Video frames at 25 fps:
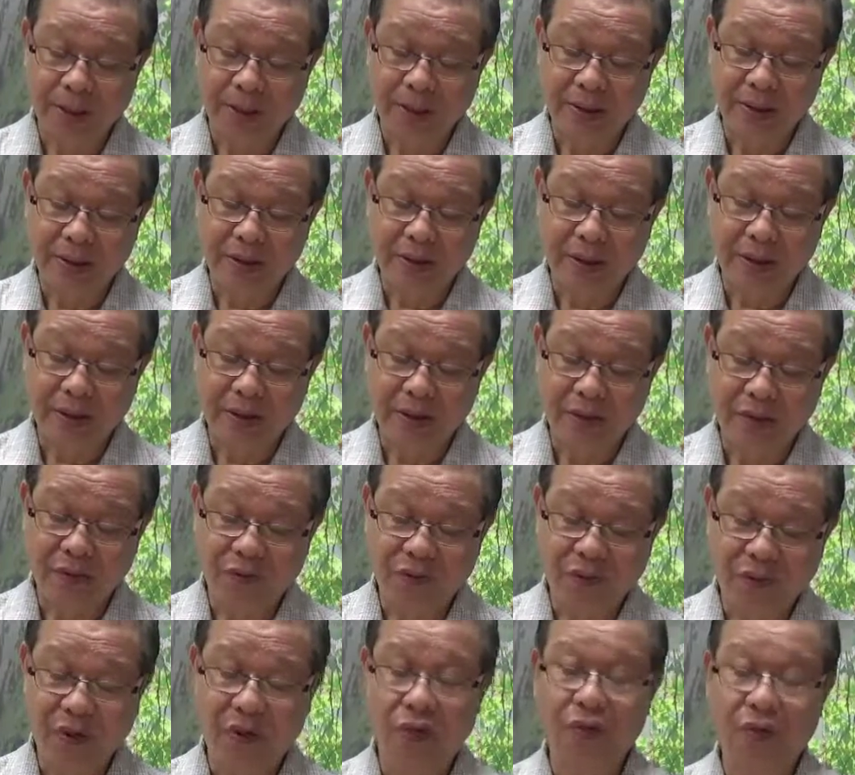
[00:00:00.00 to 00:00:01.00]
These are the
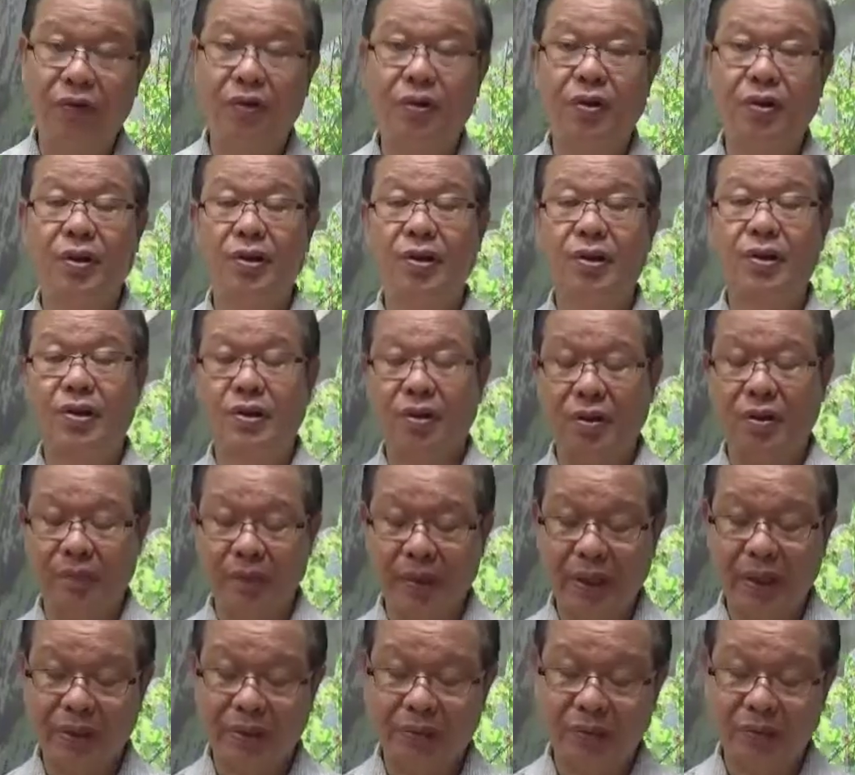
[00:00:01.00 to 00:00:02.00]
four focuses of
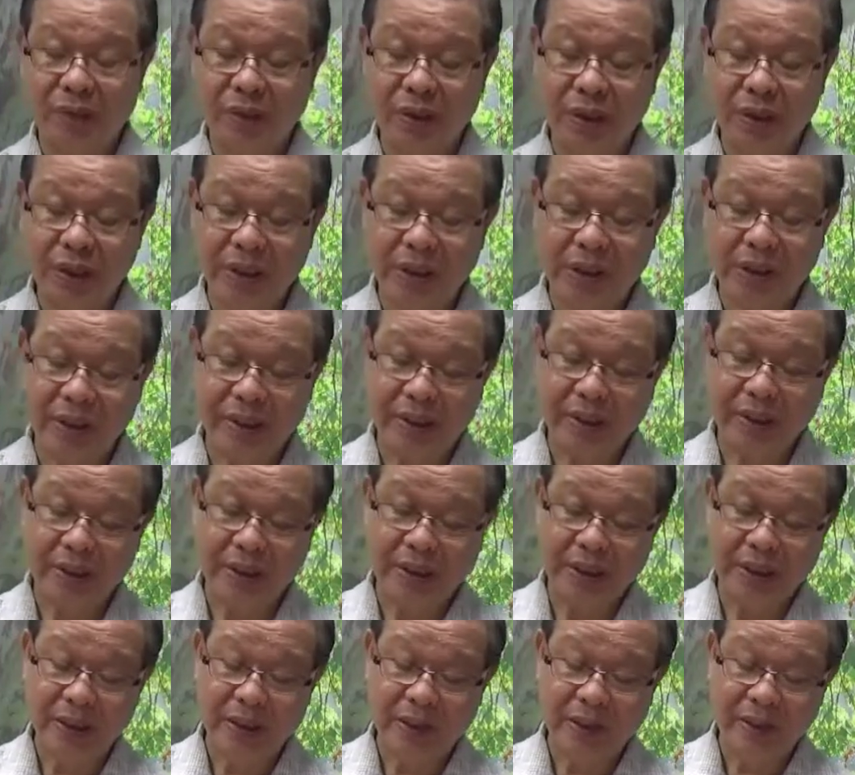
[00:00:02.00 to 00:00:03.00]

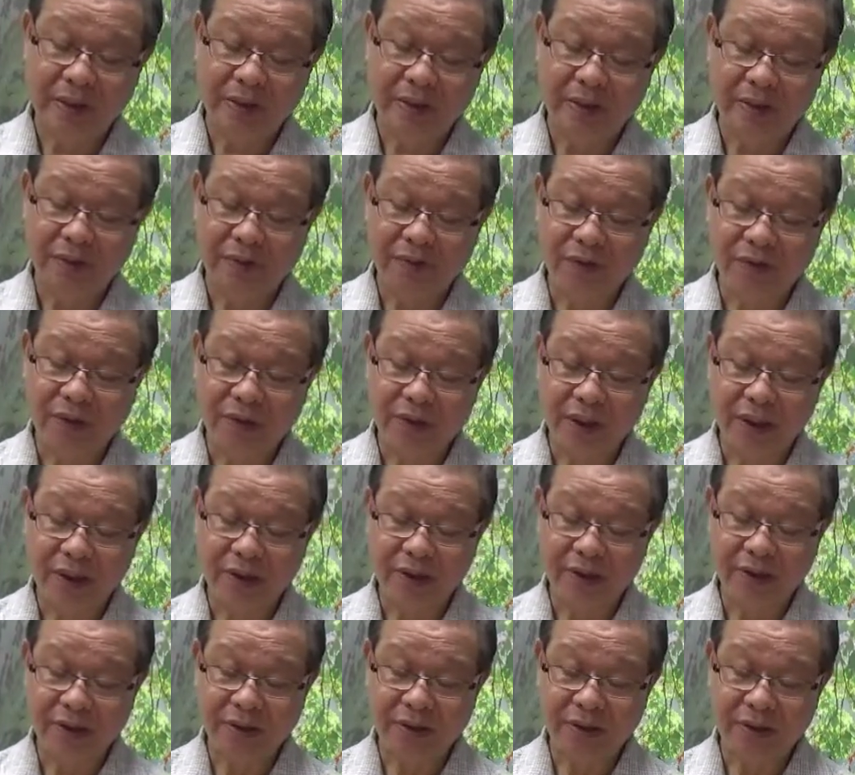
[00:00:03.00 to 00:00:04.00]
mindfulness, the four
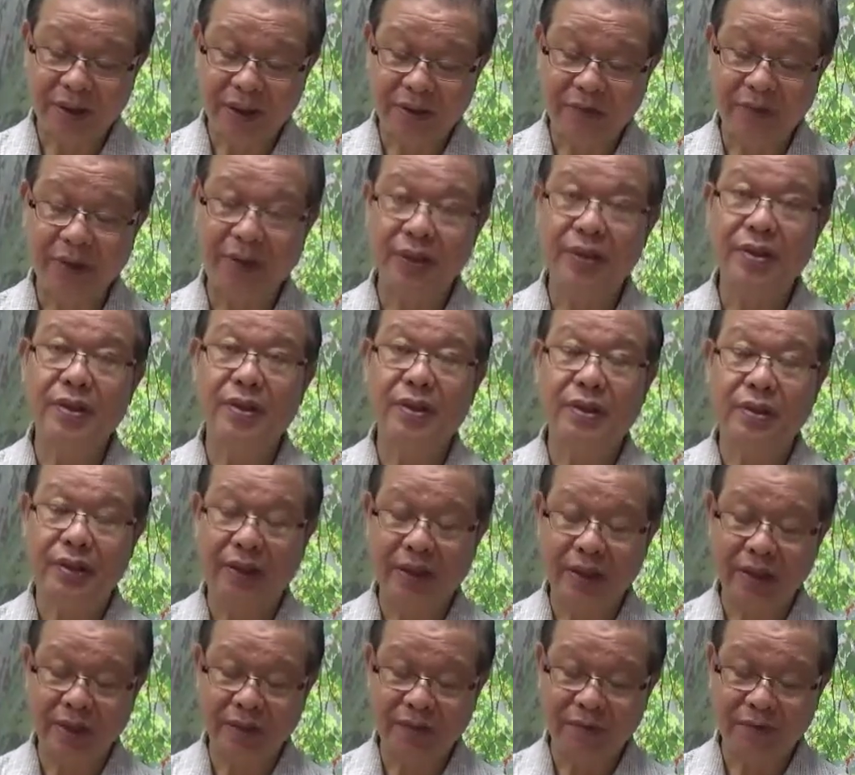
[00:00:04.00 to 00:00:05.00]
right strivings or
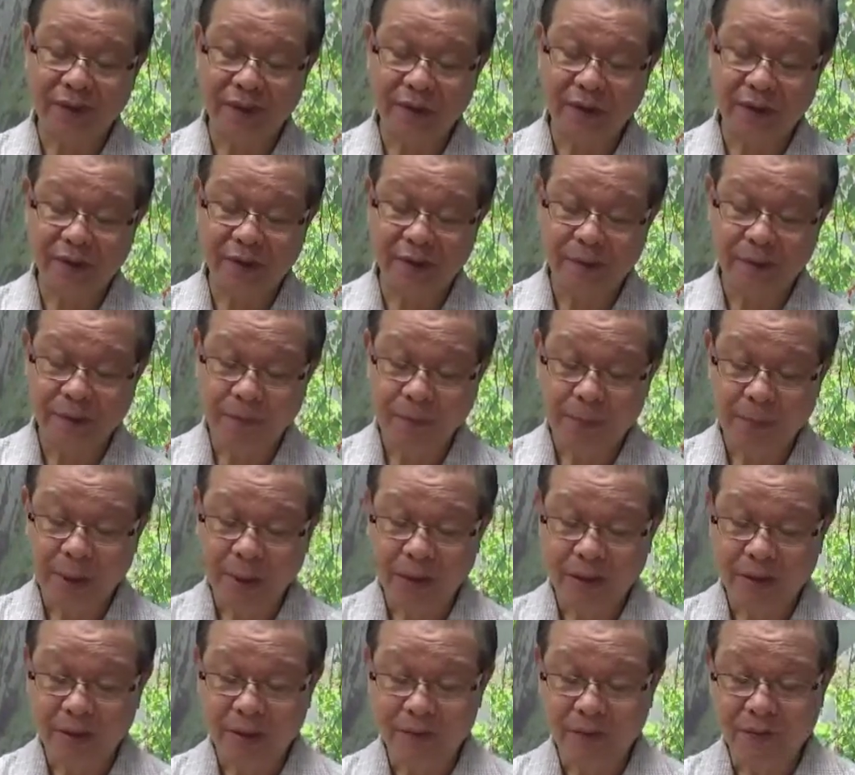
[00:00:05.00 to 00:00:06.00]
right efforts,
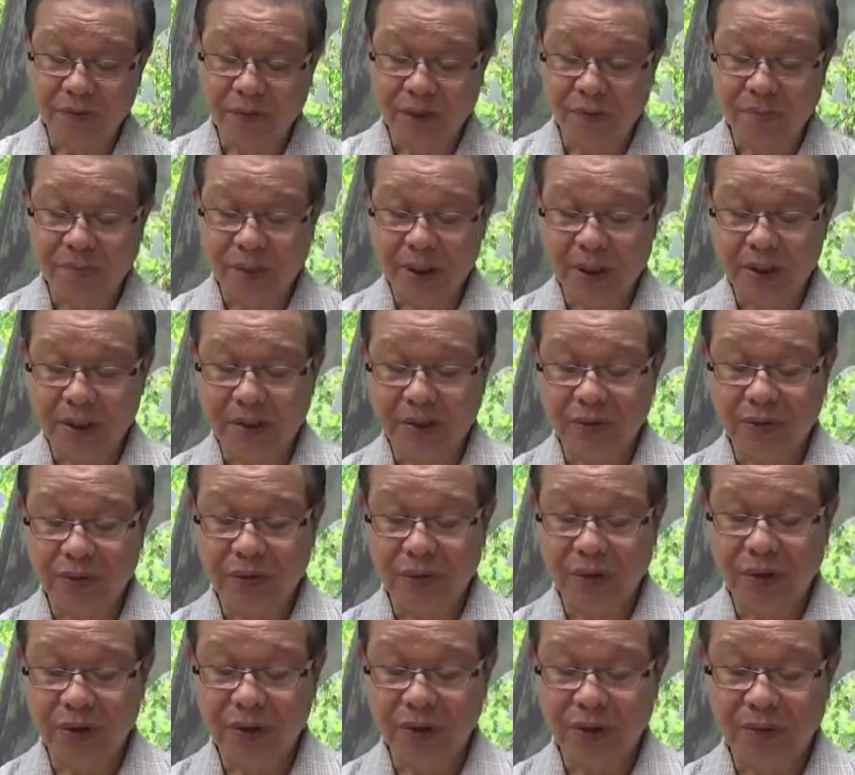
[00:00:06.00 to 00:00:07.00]
the four paths of
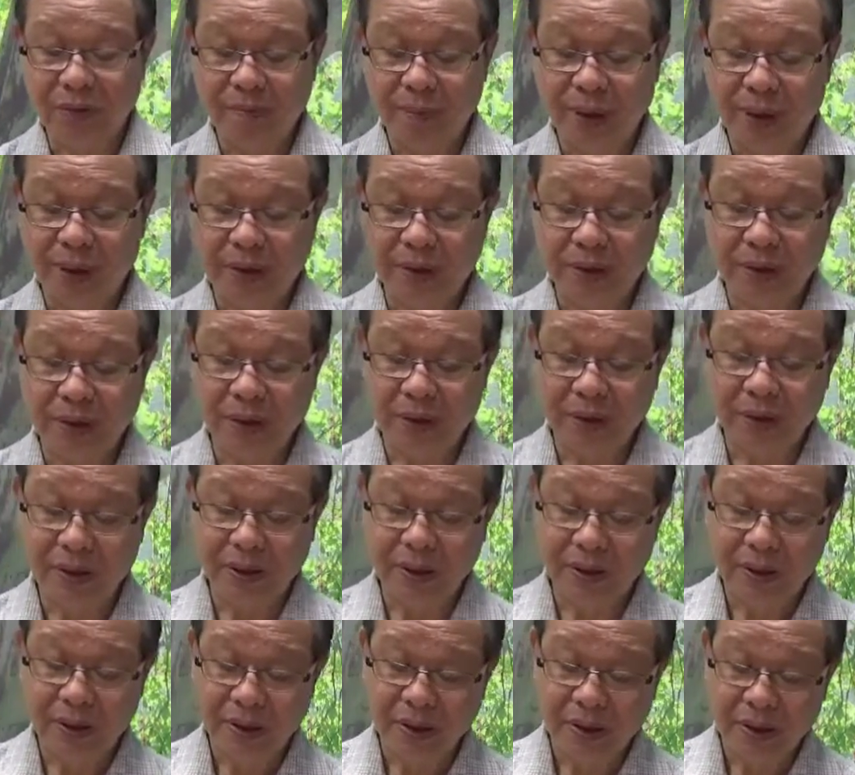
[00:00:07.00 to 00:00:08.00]
spiritual power,
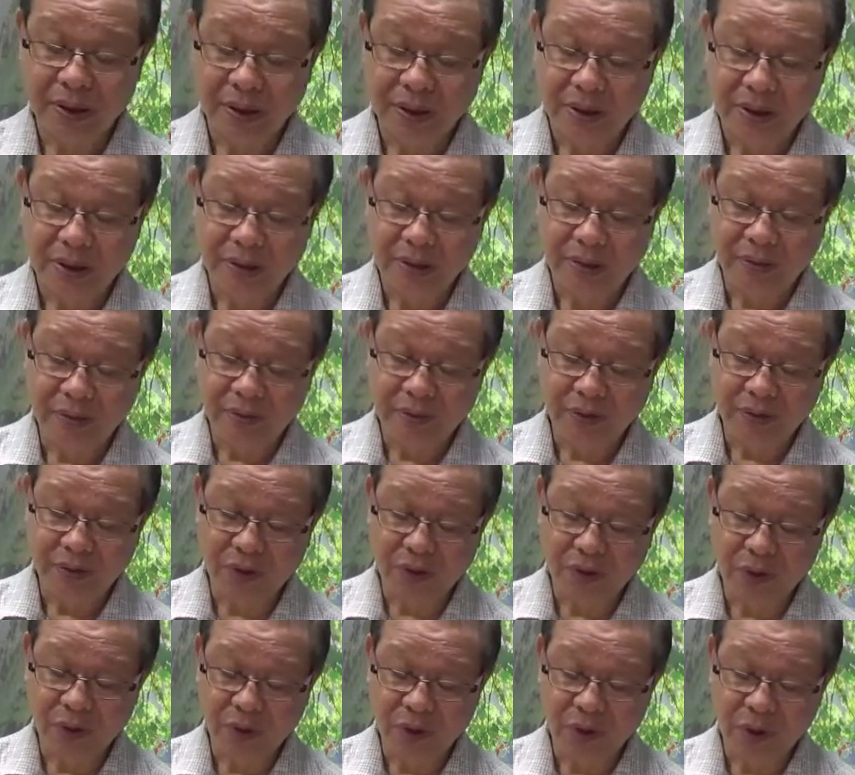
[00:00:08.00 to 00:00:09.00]
the
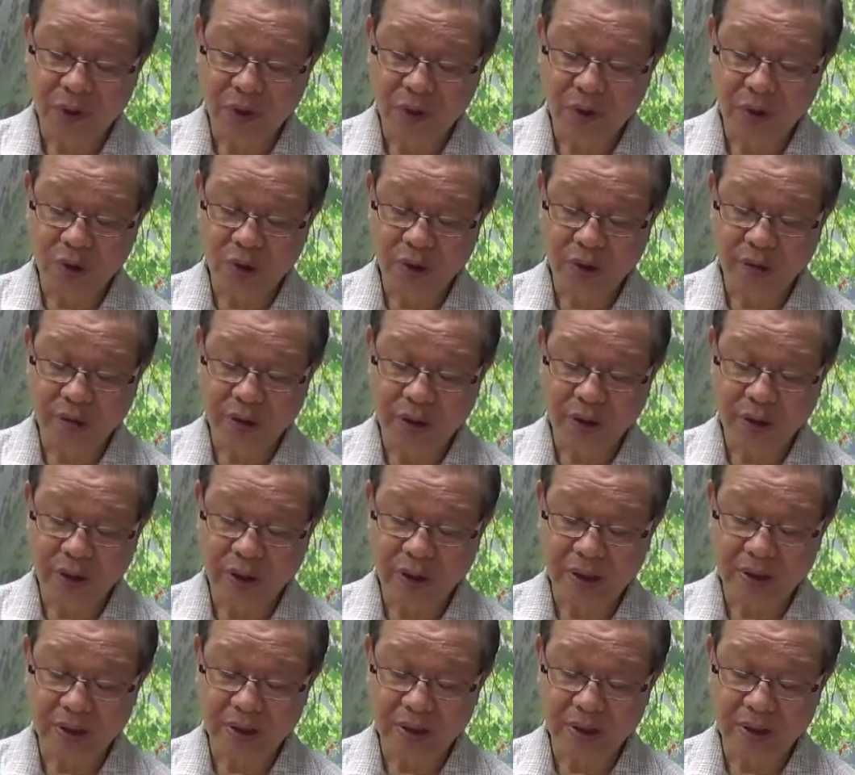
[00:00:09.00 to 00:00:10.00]
four spiritual
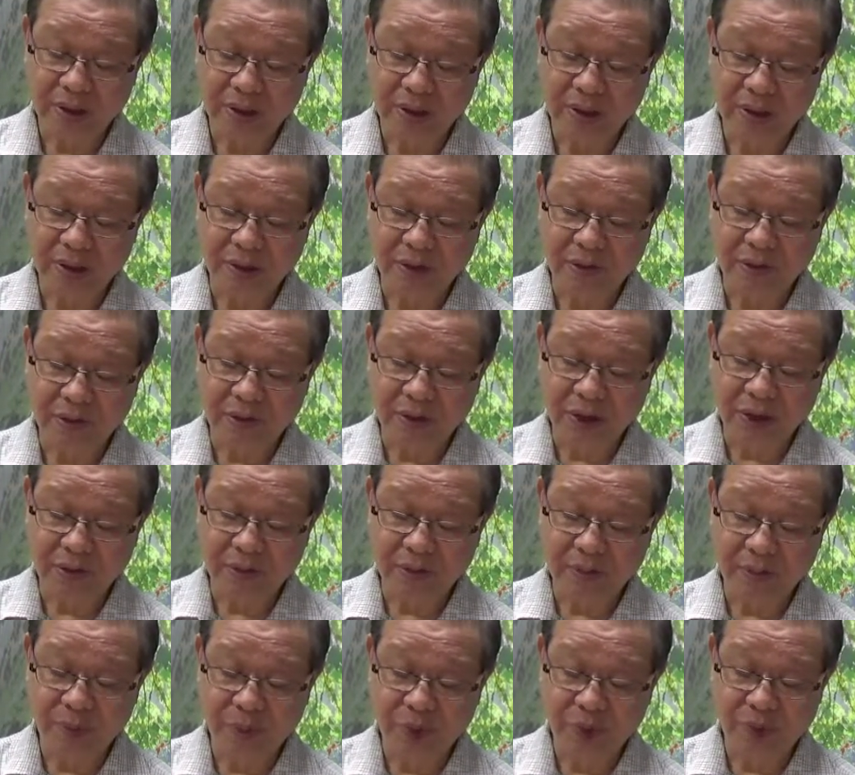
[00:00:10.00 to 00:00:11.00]
faculties, the five
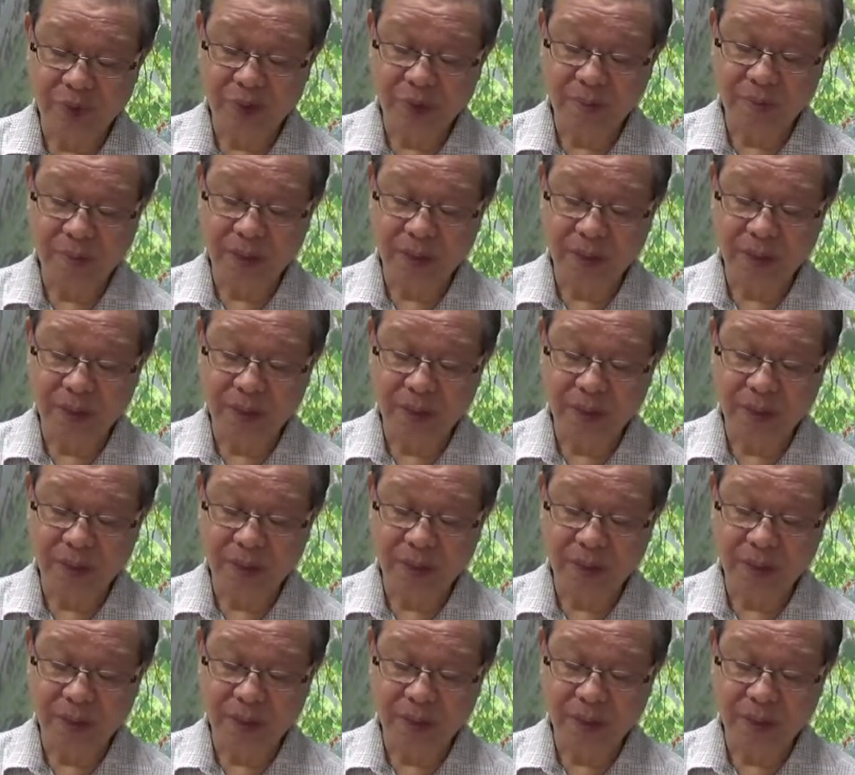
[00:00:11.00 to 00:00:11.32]
spiritual